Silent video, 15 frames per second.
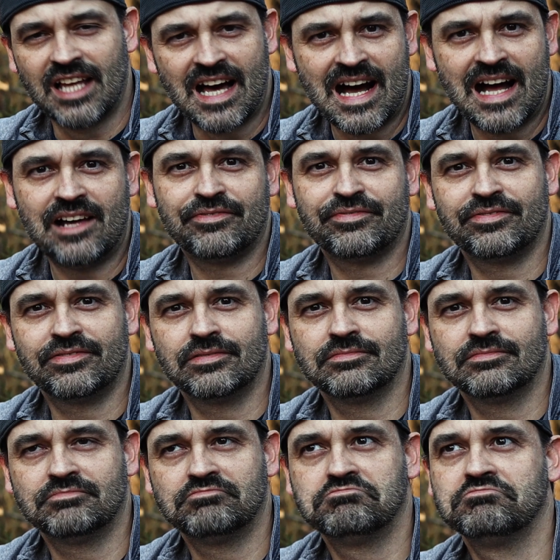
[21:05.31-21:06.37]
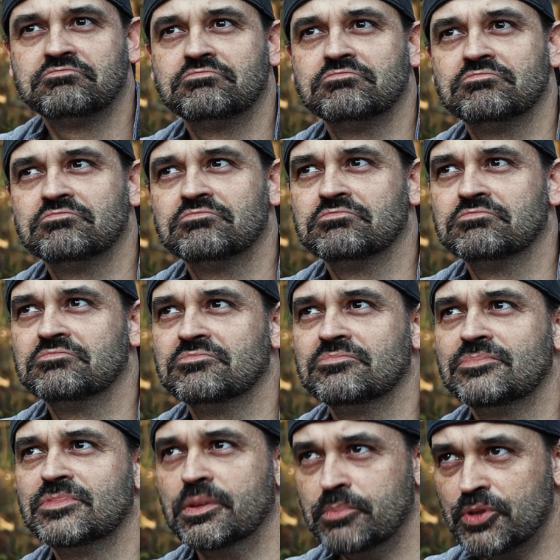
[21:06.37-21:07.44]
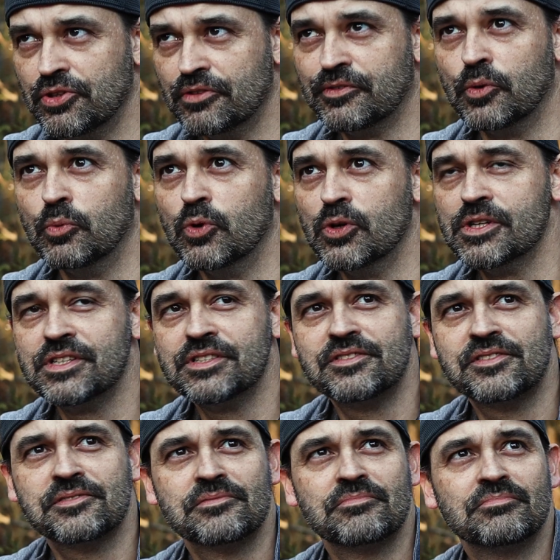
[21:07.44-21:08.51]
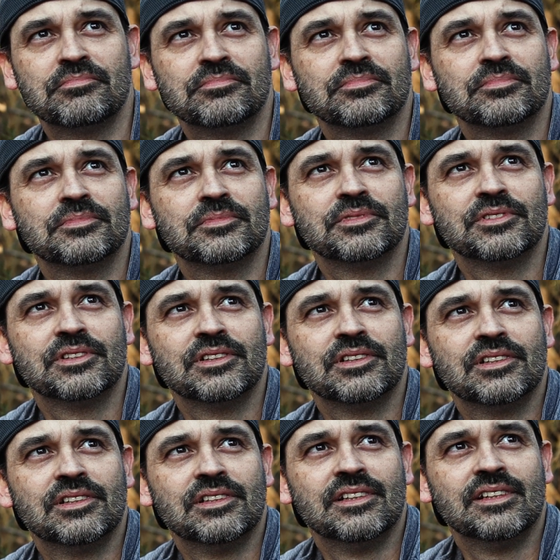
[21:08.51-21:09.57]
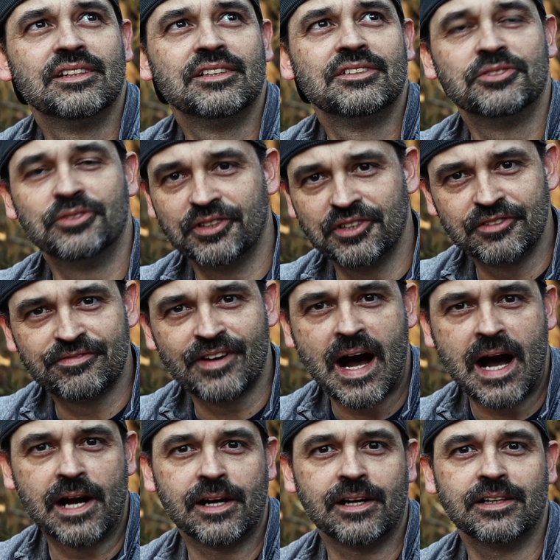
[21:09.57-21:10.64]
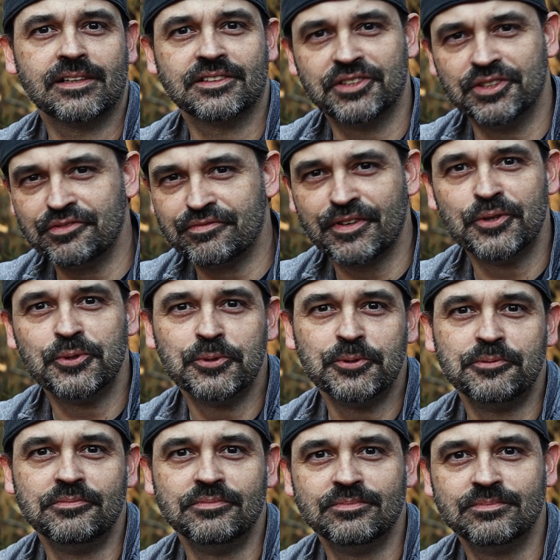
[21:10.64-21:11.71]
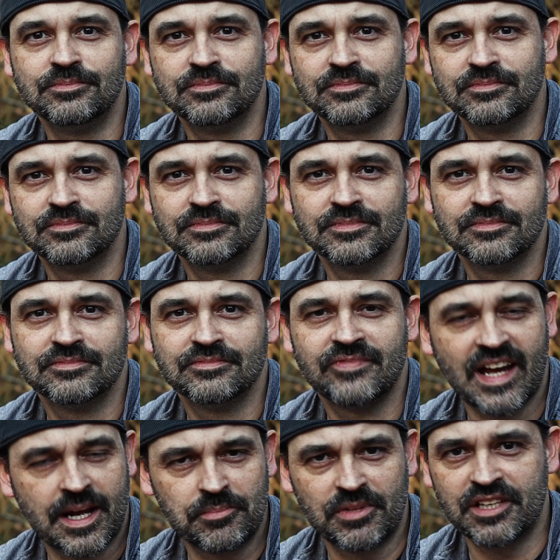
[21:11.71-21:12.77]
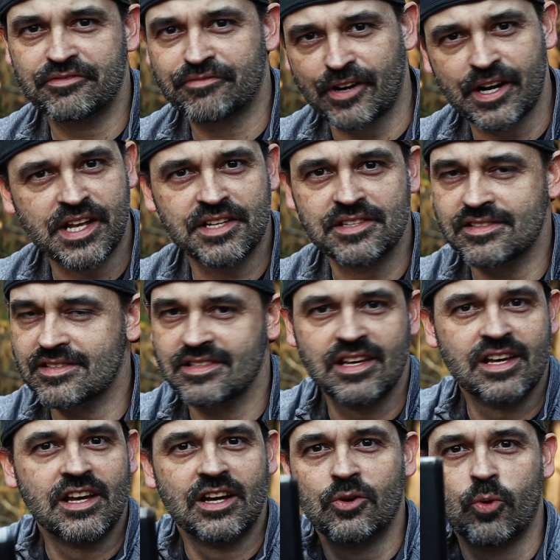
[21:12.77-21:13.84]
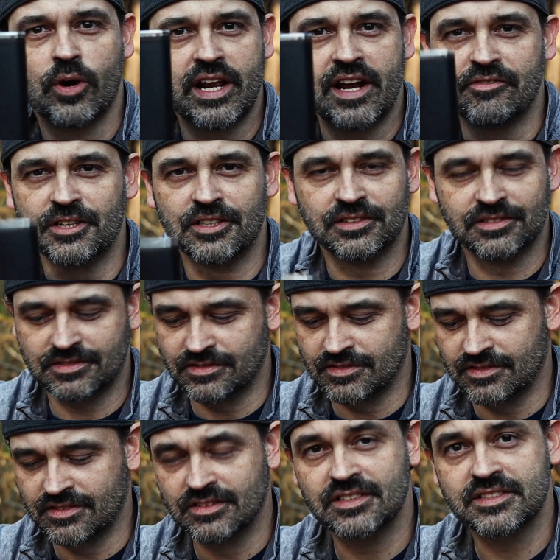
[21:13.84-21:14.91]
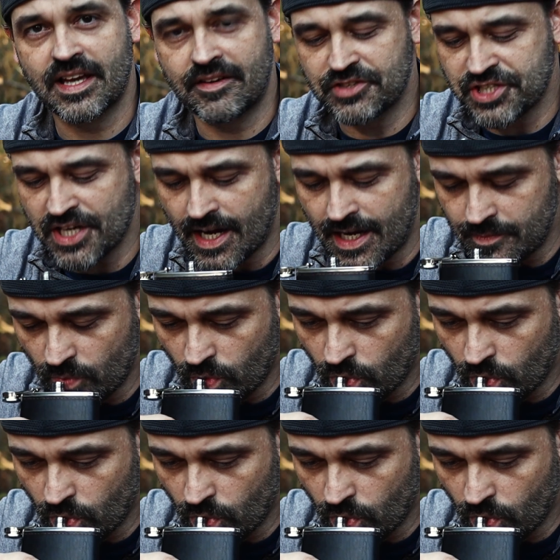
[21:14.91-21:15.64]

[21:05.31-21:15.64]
life, to beautiful woods, to a good fire, good food, family, friends, whatever. Let's have a shot.